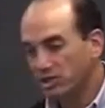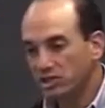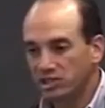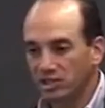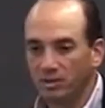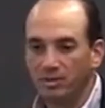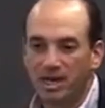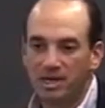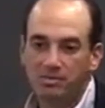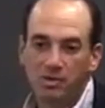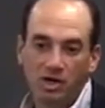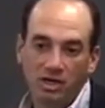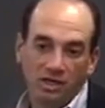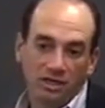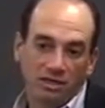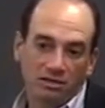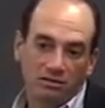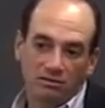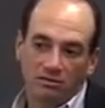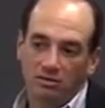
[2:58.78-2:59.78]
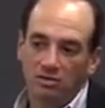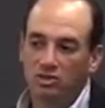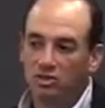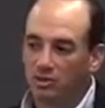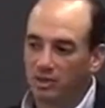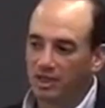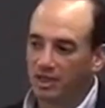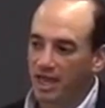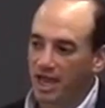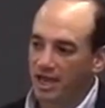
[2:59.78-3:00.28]
you can still make money
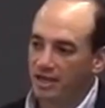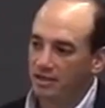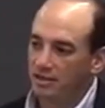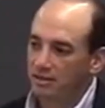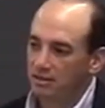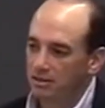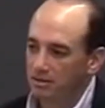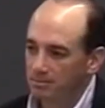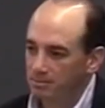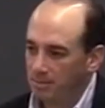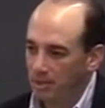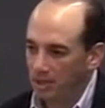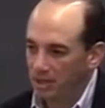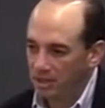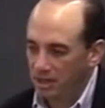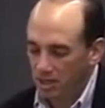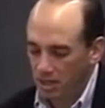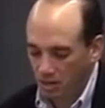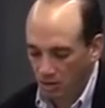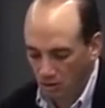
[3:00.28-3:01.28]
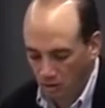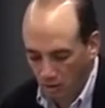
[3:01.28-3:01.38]
doing that, but